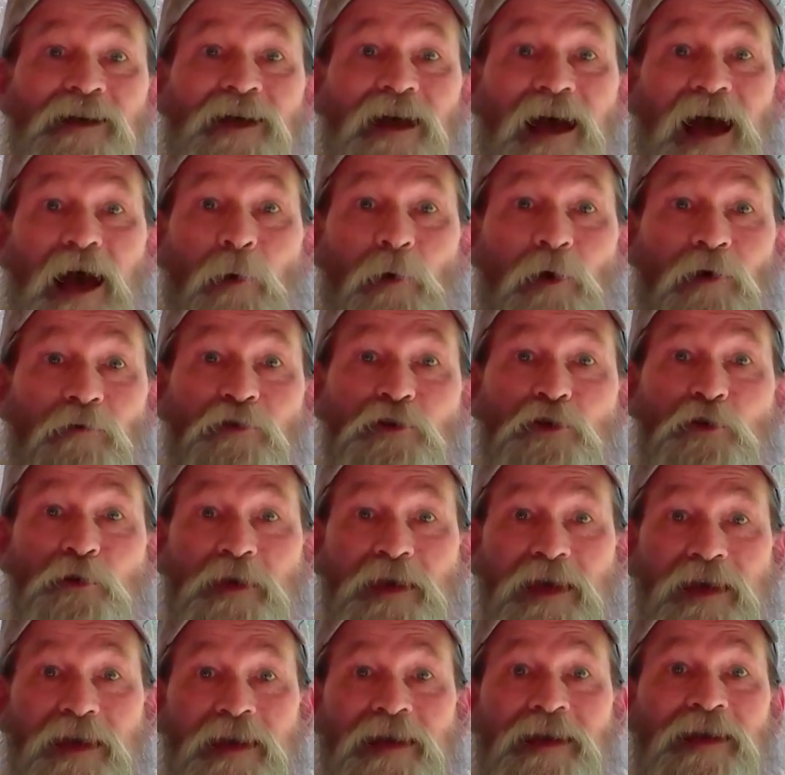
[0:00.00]
however you
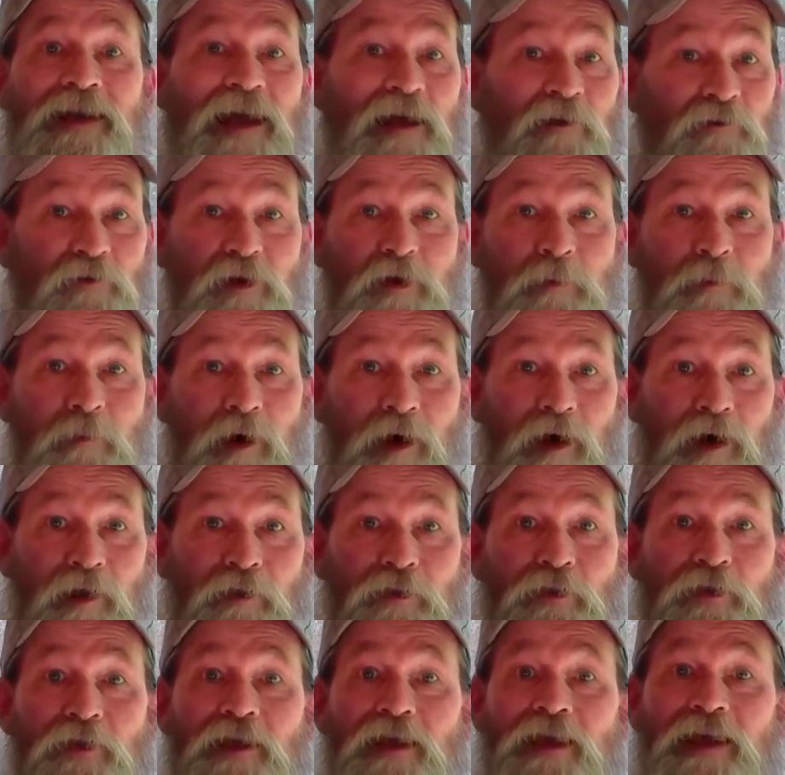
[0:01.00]
get it, every month.
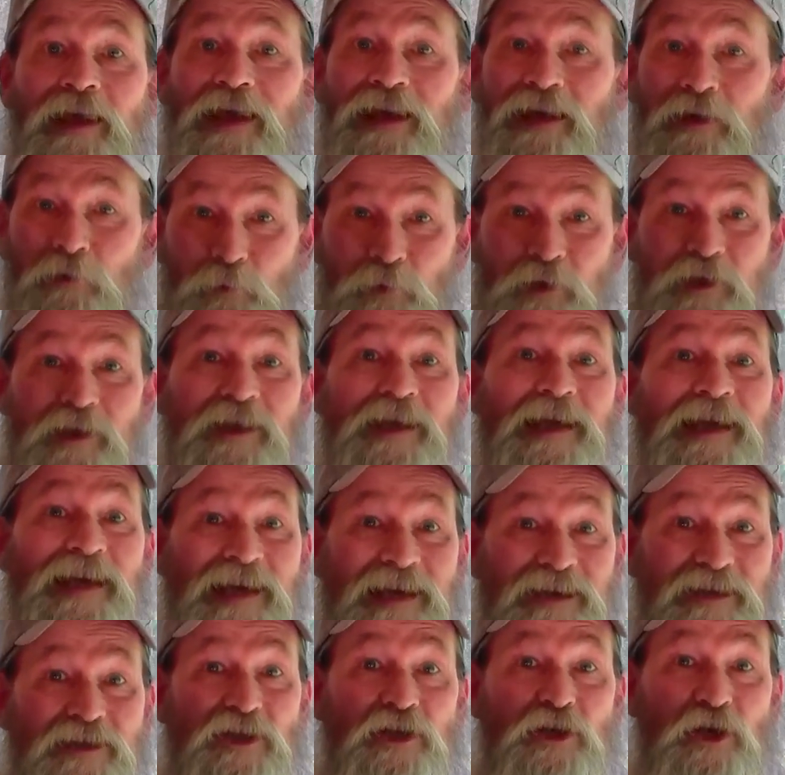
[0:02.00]
And it really
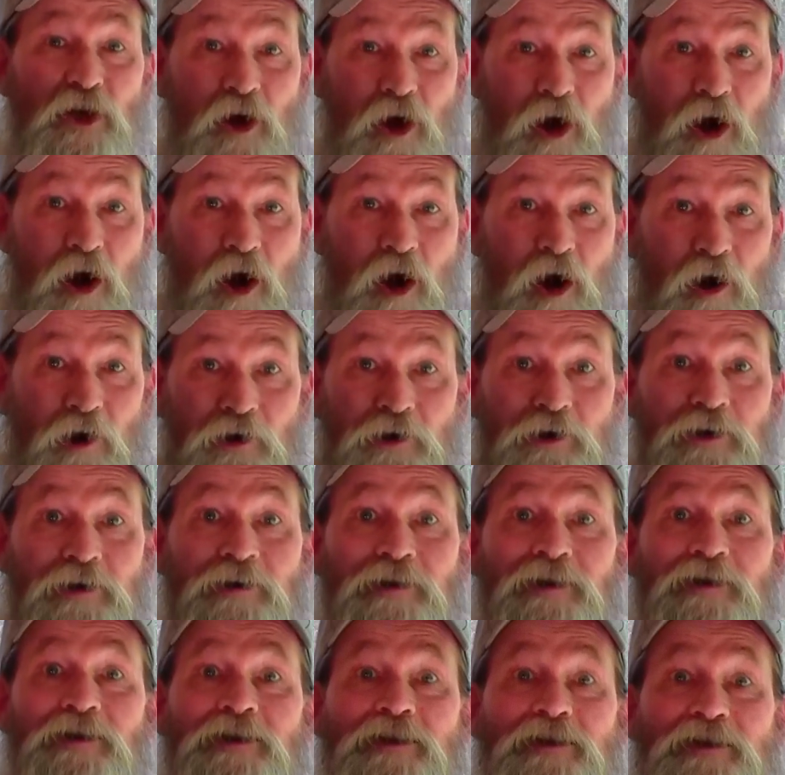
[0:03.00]
isn't hard
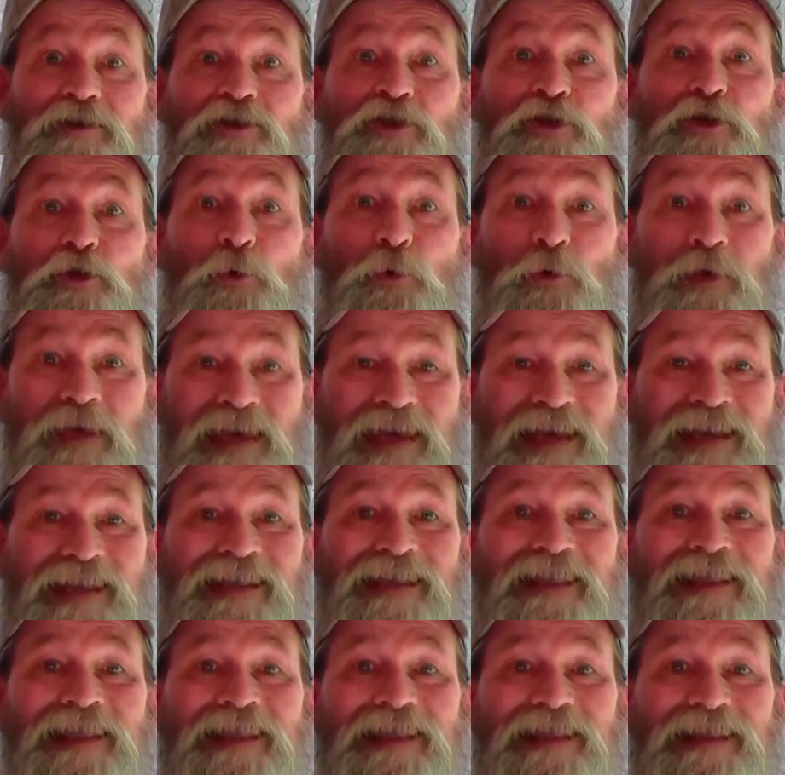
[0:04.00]
to get
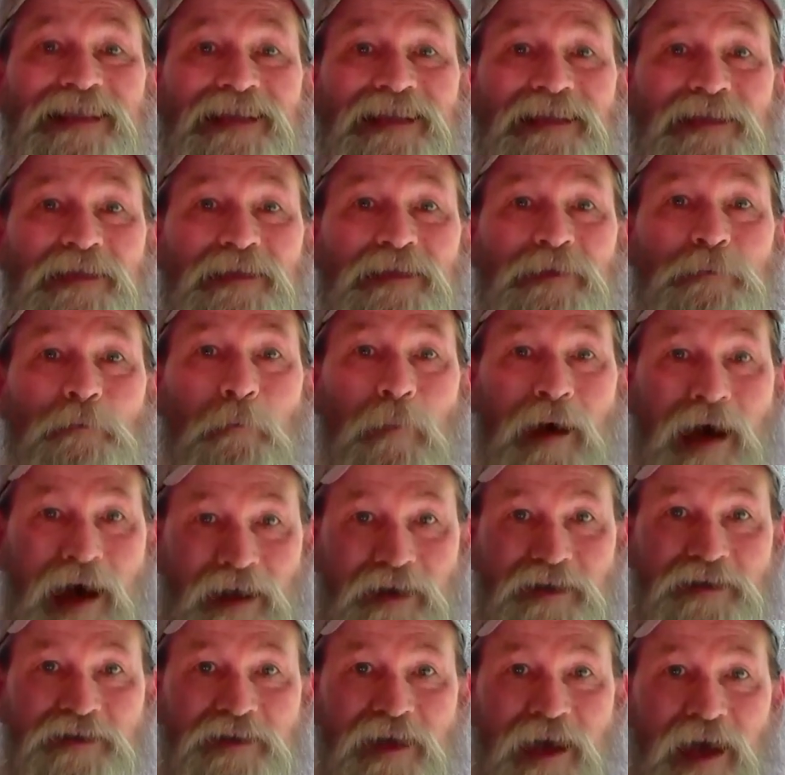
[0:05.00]

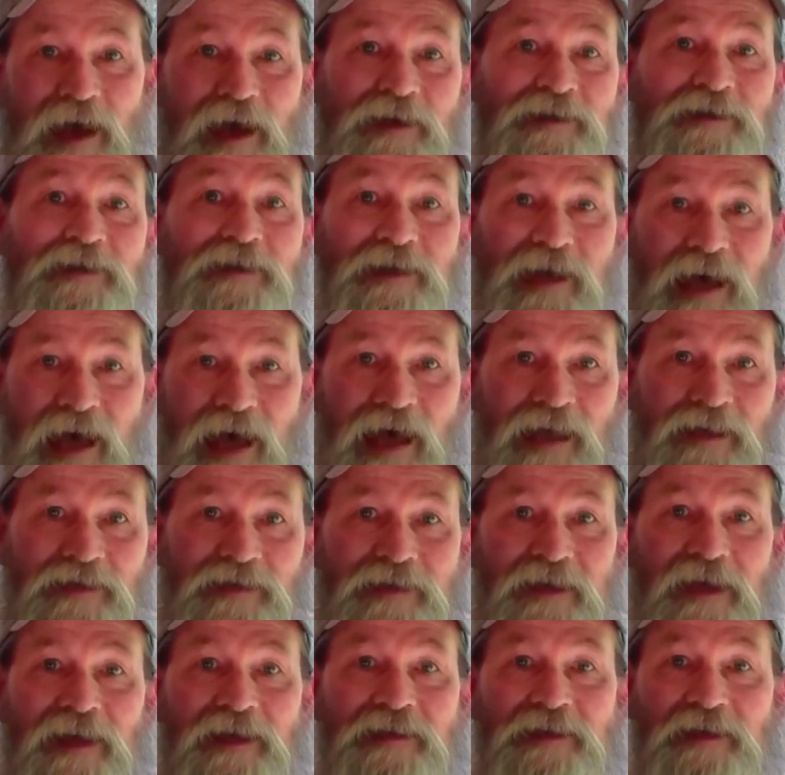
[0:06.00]
monetized
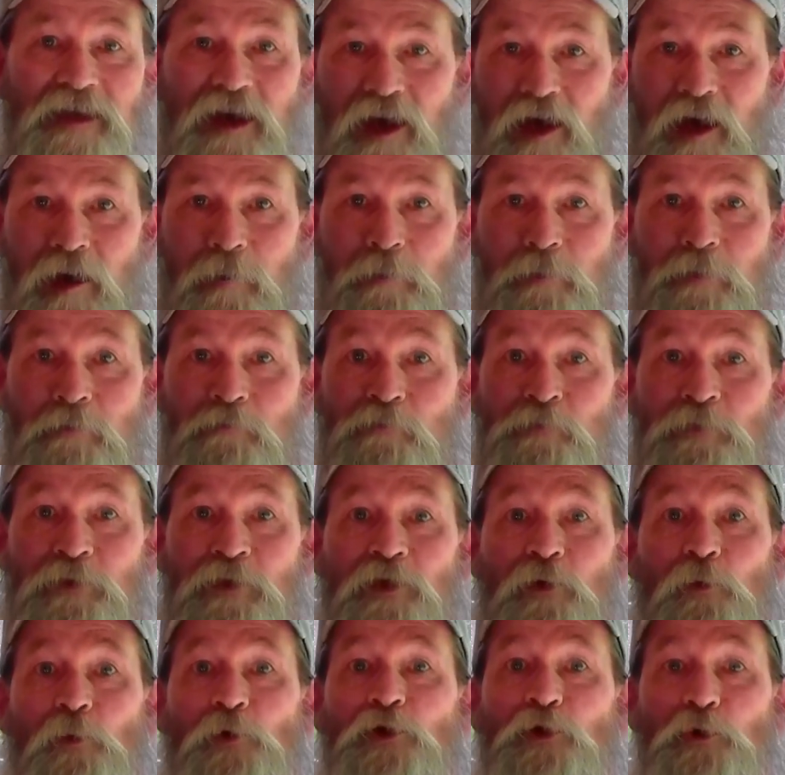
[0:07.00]
content up
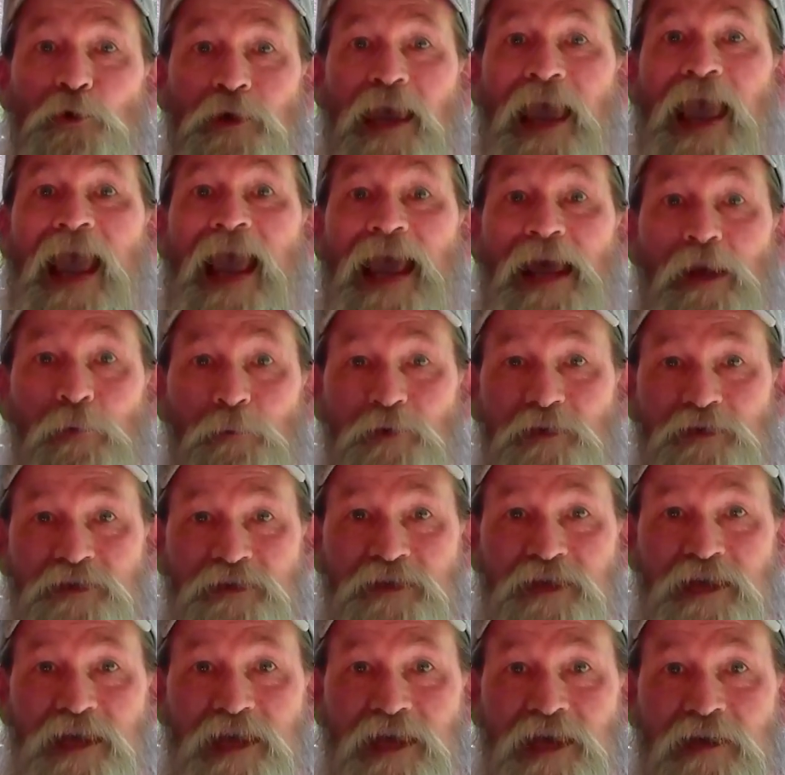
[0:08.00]
where you can
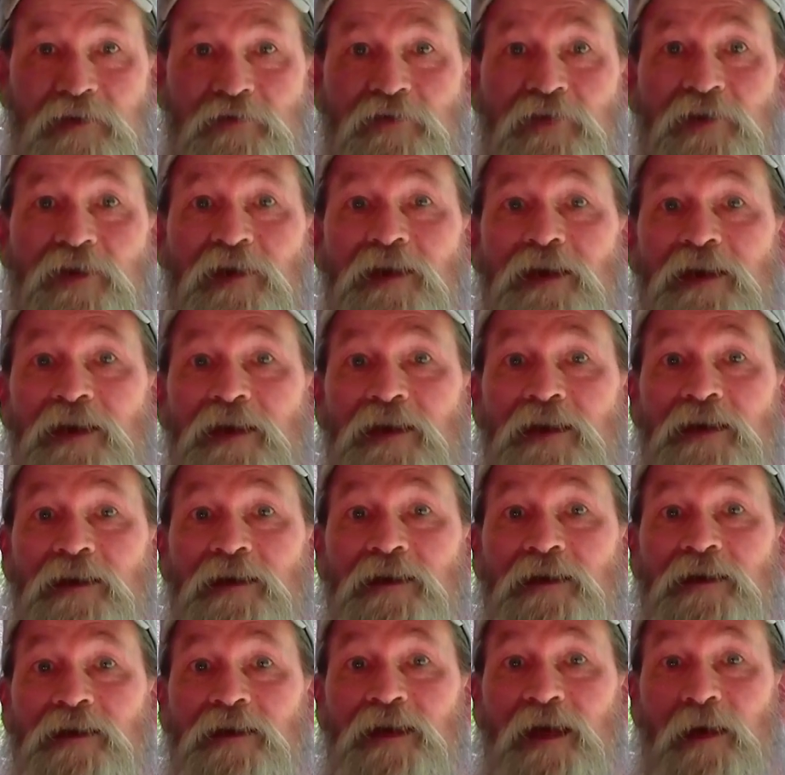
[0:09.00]
receive
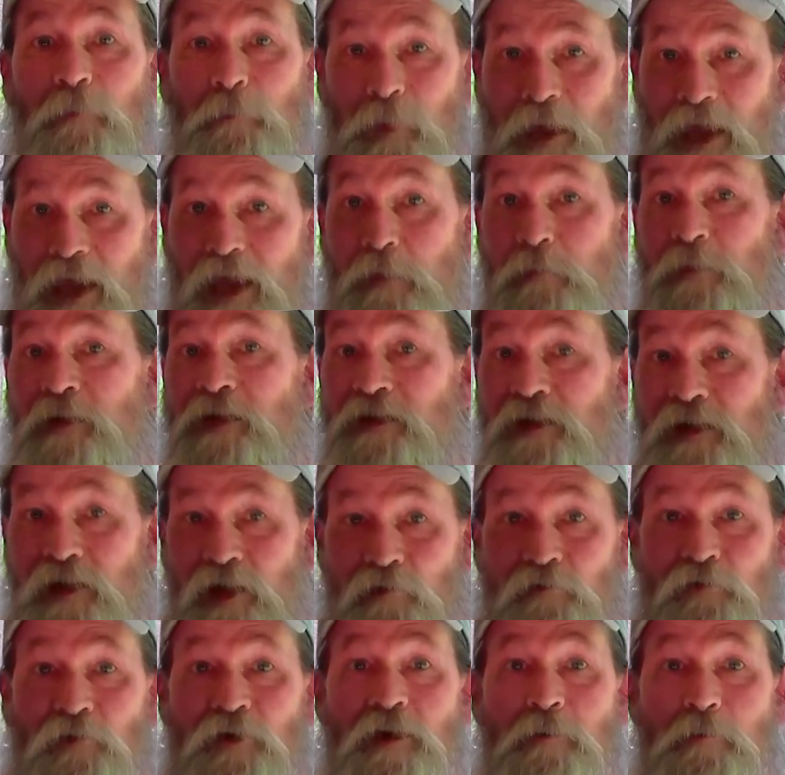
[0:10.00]
a payment
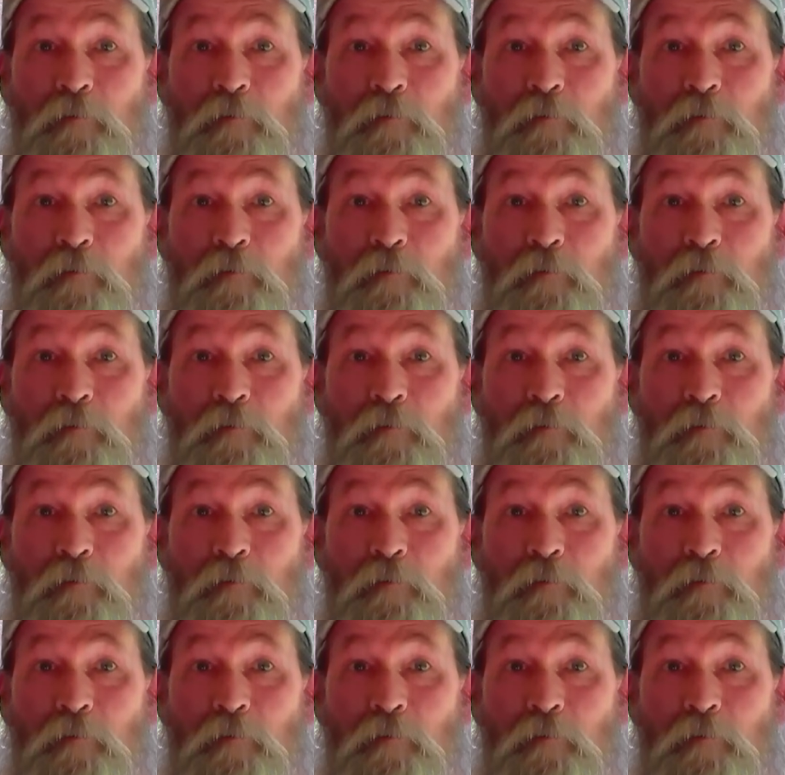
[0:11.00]
every